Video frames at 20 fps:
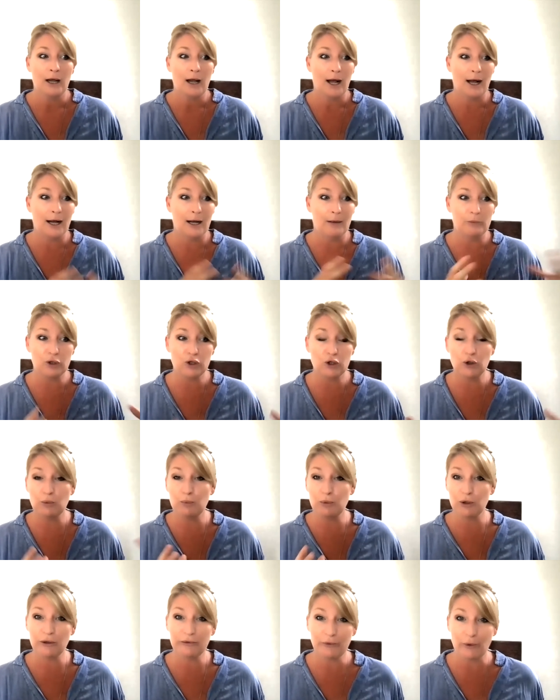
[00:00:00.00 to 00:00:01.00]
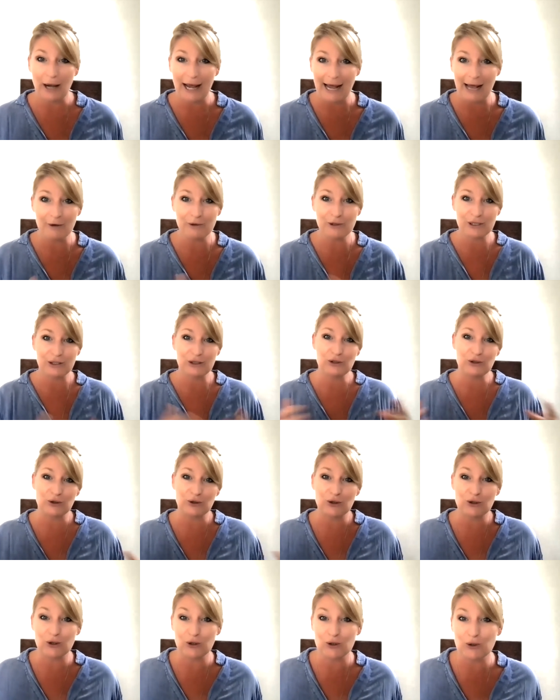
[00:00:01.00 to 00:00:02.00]
2 beautiful houses
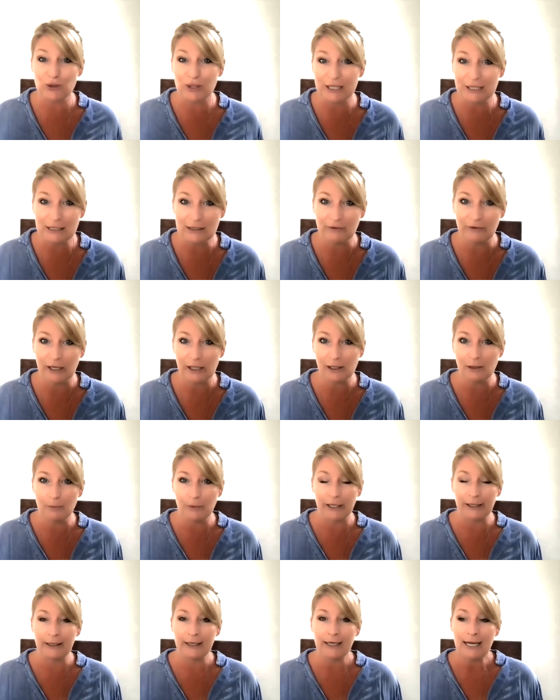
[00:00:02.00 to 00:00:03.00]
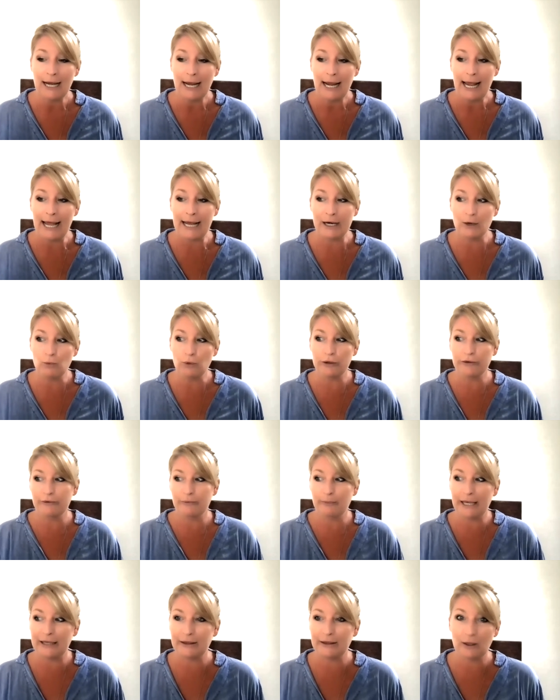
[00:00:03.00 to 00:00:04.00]
to do this development, and it would have
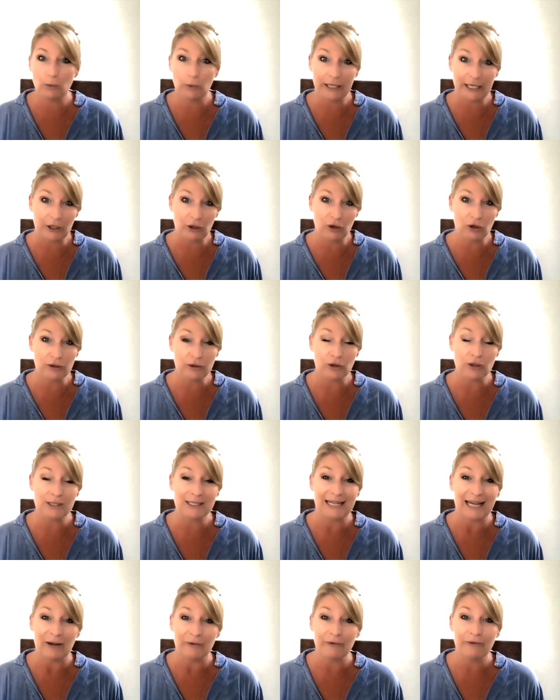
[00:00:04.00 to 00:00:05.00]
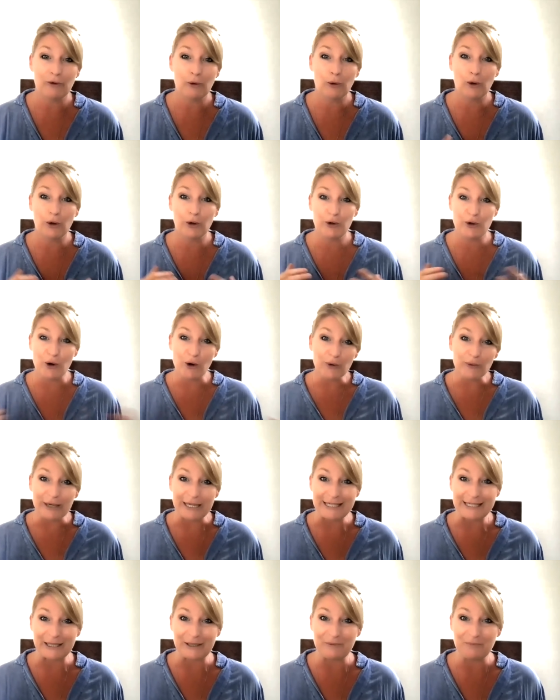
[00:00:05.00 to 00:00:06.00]
meant that we had knocked those down for no
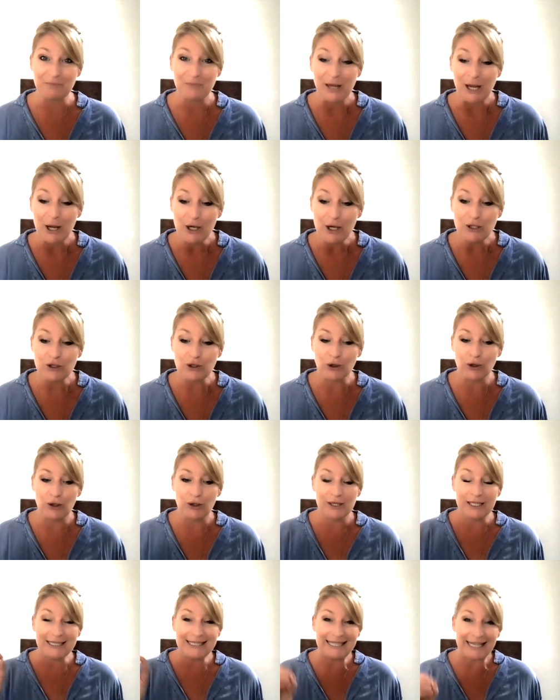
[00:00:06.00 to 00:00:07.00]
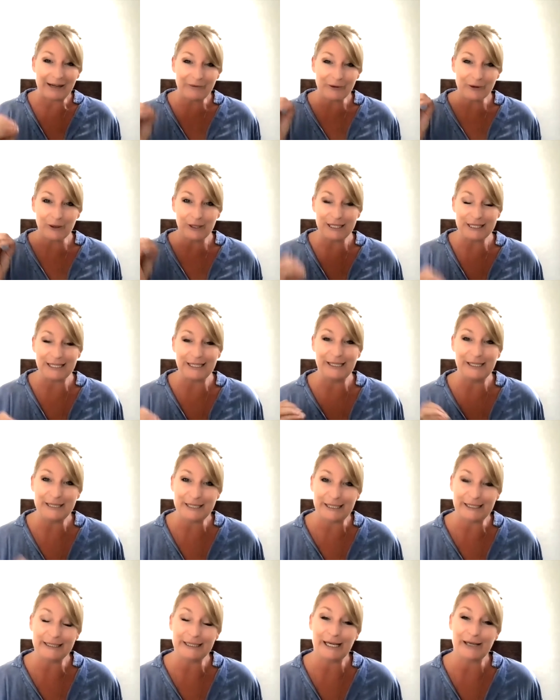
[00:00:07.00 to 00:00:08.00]
reason. So the devil is in the
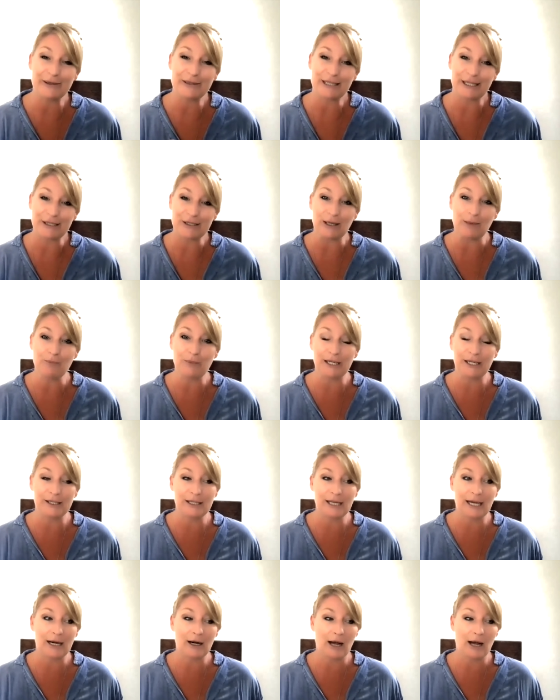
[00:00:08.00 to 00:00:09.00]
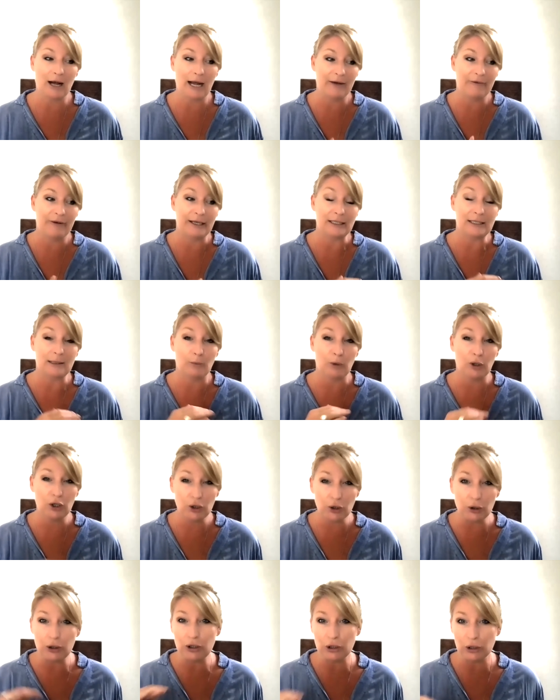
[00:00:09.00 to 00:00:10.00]
details. That's something that I have had some
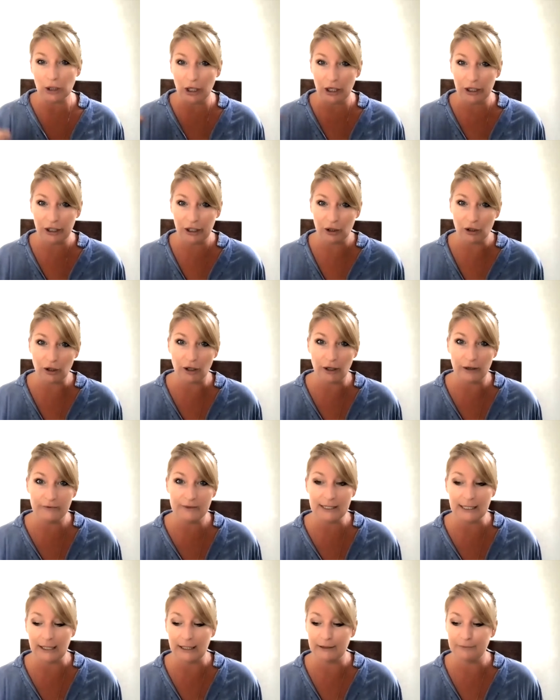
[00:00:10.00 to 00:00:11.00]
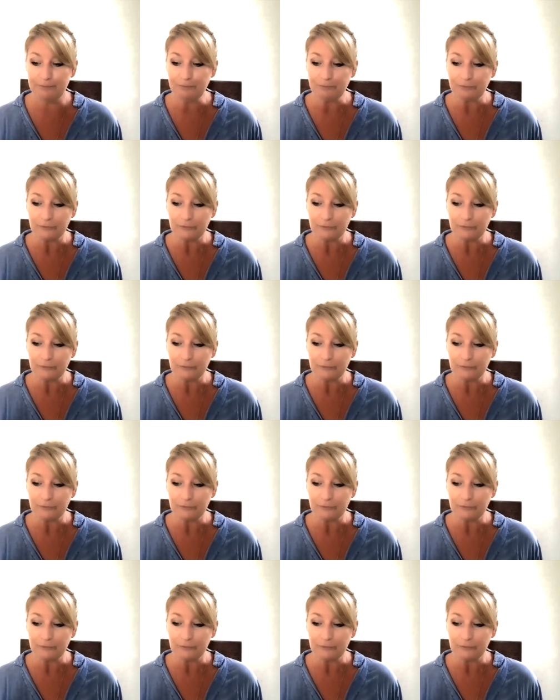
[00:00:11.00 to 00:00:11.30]
huge learning curves in,